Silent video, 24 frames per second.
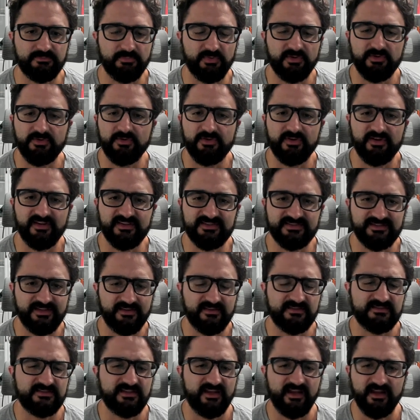but you could
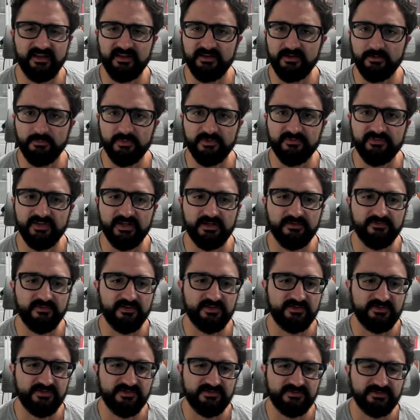extend this to any number of data
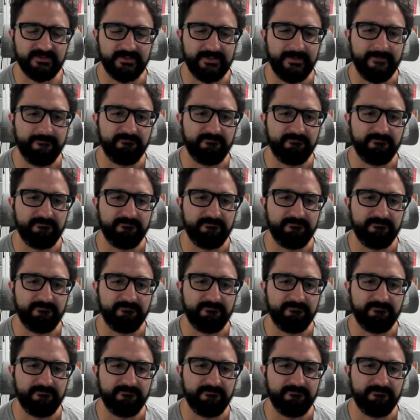fetchers.